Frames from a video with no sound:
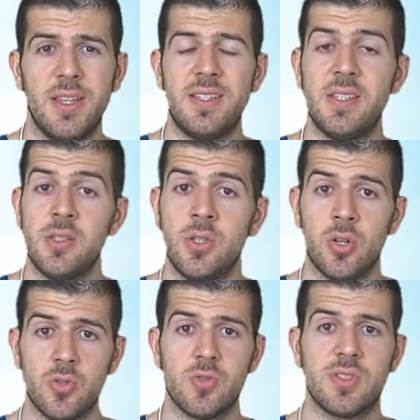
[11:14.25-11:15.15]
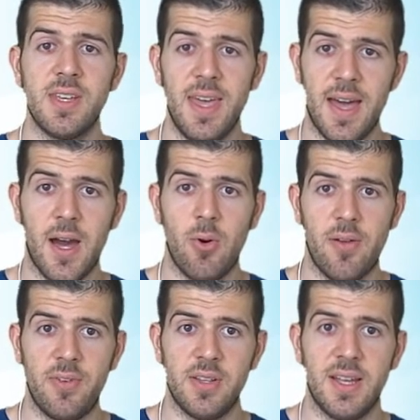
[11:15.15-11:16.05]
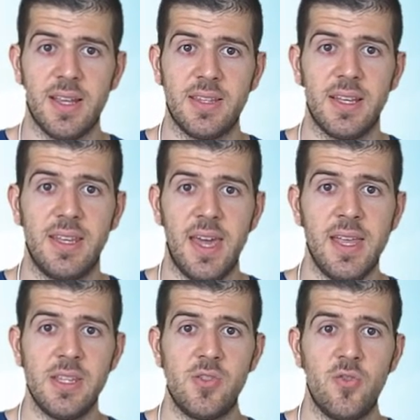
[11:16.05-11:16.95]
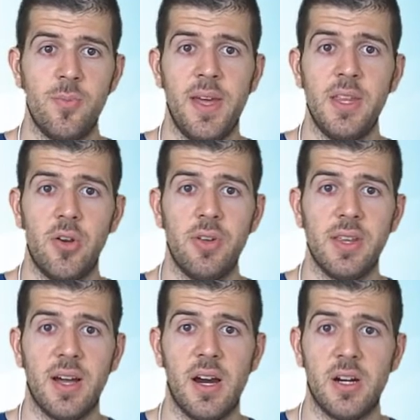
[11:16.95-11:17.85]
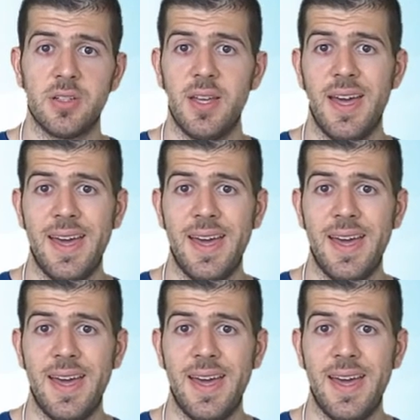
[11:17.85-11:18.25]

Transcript: This is not to say, however, that the gains you've made during the hard